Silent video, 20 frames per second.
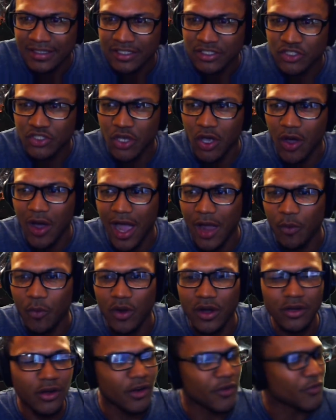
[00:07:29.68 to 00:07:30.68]
So I
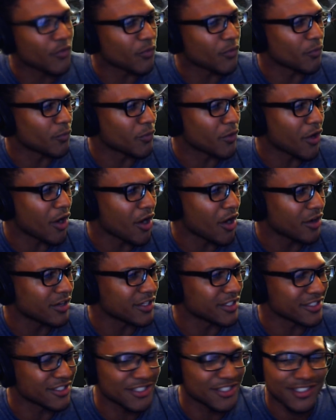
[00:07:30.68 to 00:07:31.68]
wonder if
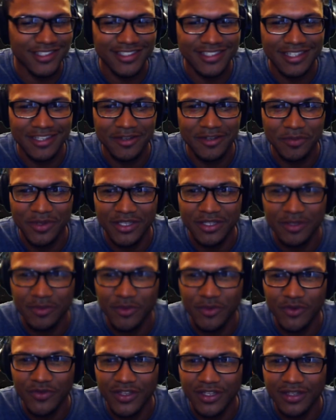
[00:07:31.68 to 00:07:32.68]
Carnage is gonna be in the
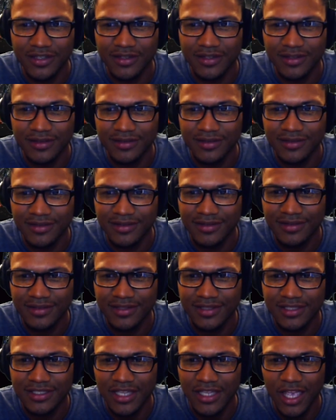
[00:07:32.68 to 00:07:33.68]
movie.
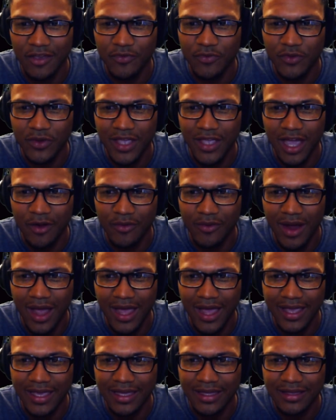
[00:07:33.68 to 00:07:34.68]
If we got
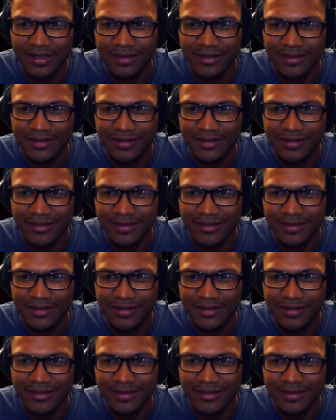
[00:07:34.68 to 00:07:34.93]
Riot,